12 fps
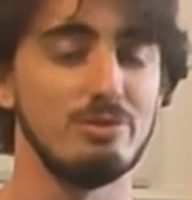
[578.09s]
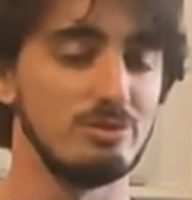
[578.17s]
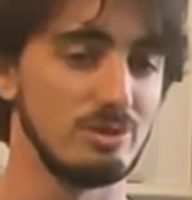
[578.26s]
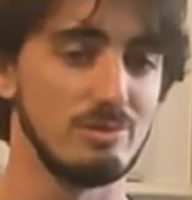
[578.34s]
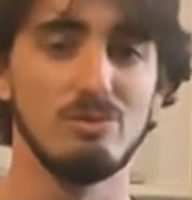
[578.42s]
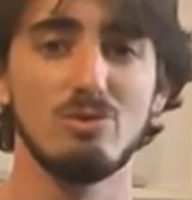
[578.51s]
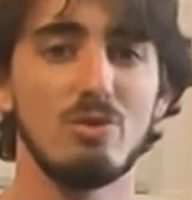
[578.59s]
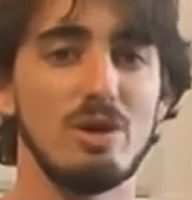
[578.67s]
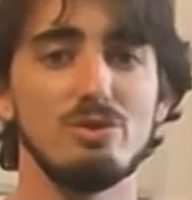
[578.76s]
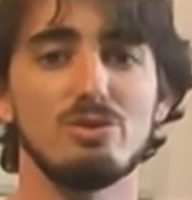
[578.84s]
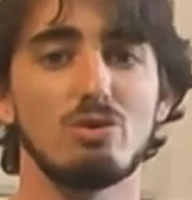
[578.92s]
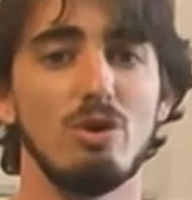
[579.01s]
There's
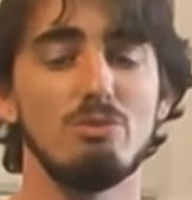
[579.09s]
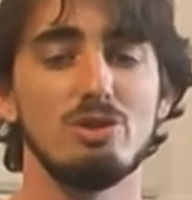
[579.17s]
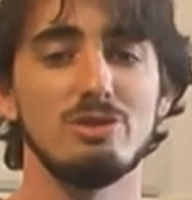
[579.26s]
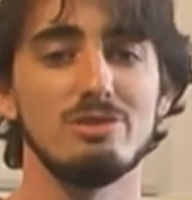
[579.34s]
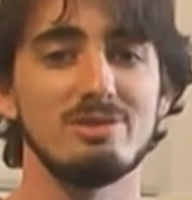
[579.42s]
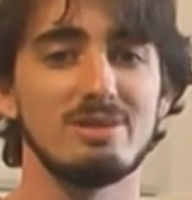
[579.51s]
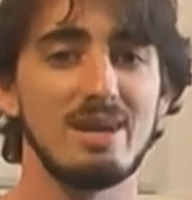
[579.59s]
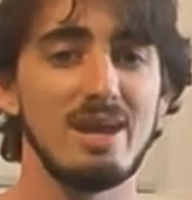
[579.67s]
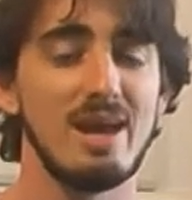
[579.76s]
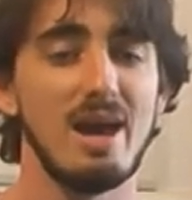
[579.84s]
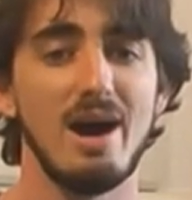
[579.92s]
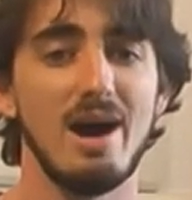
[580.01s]
great descriptions
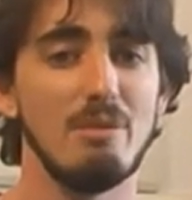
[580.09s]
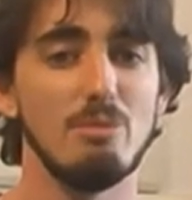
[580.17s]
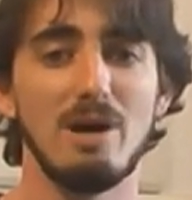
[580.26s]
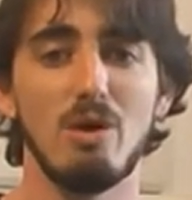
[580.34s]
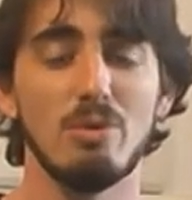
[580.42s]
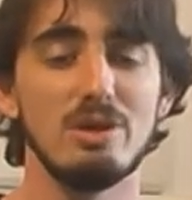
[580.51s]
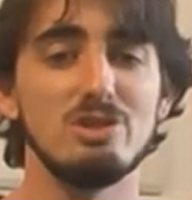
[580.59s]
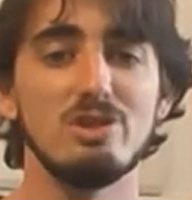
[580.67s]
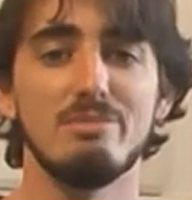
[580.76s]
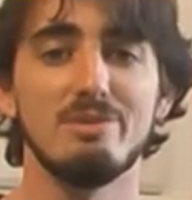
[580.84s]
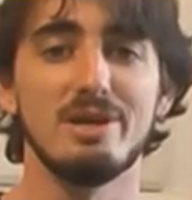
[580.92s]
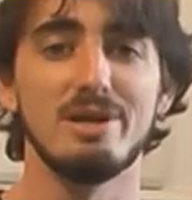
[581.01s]
about what each
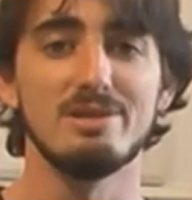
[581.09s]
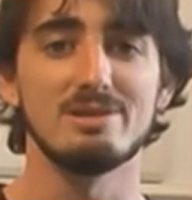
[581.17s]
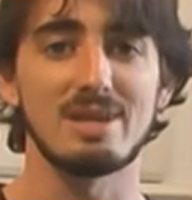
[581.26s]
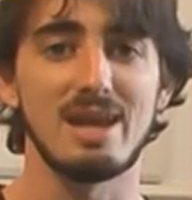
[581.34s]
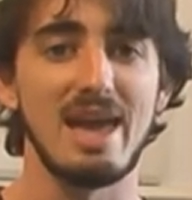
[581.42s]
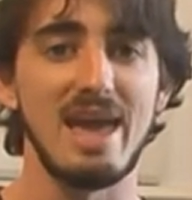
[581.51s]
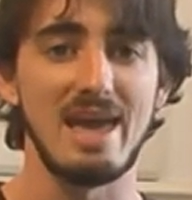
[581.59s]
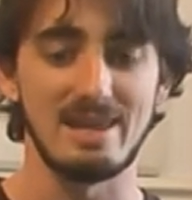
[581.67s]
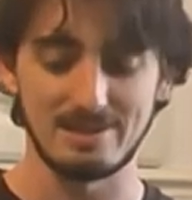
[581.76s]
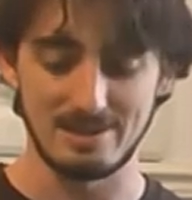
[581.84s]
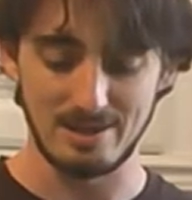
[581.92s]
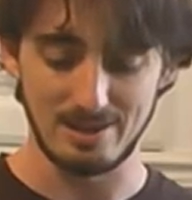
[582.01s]
of them does, and